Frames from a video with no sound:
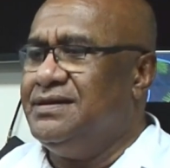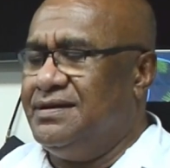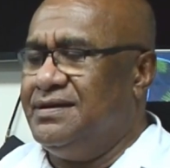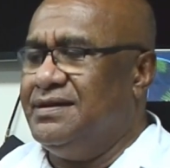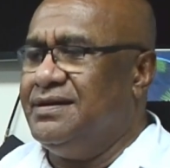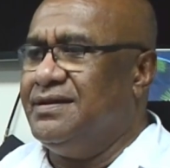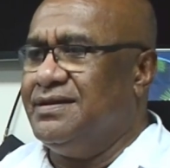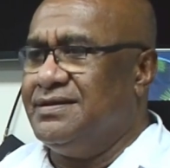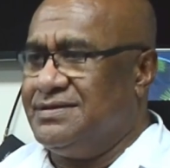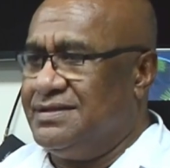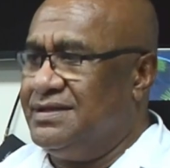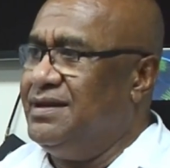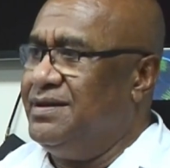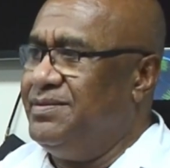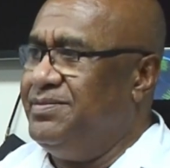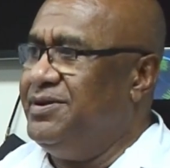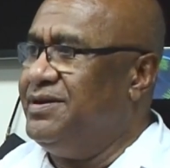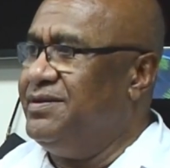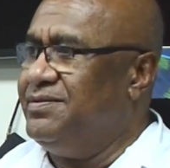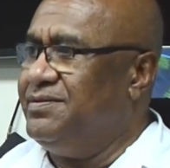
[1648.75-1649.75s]
There's still
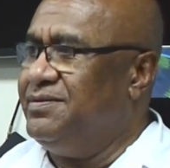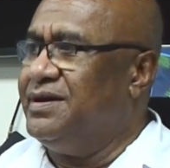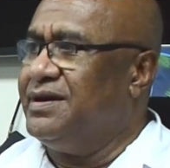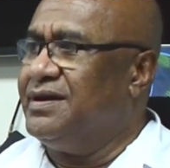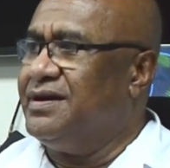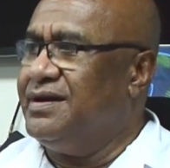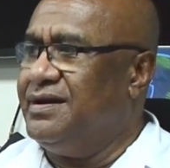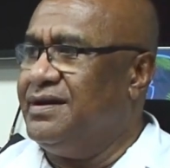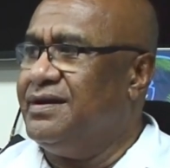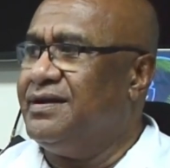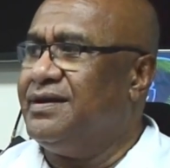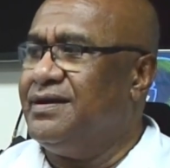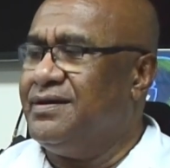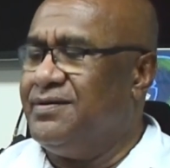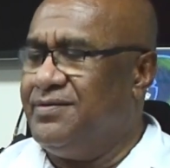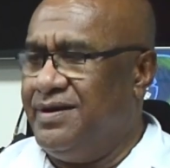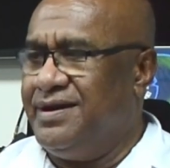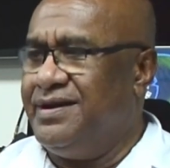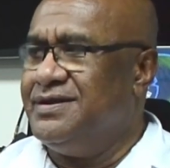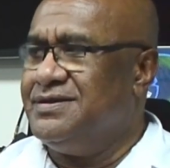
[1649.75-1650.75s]
a bit of work
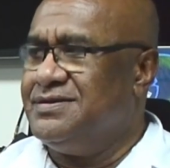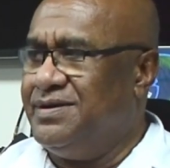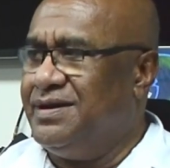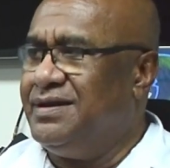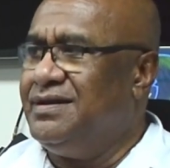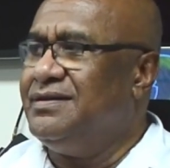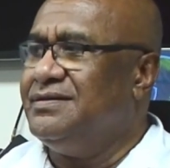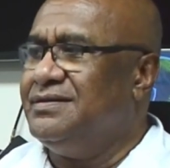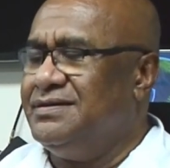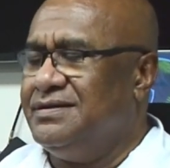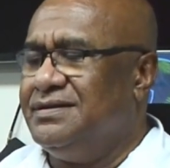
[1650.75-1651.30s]
required as well.